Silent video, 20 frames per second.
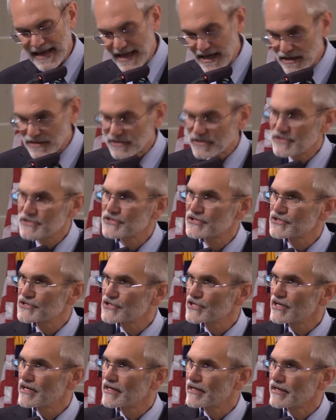and it is a
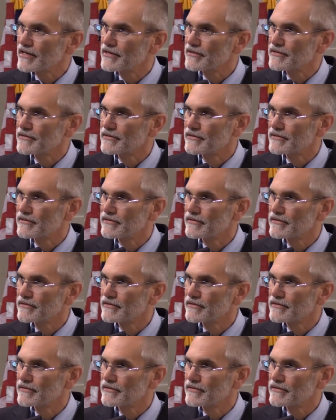song.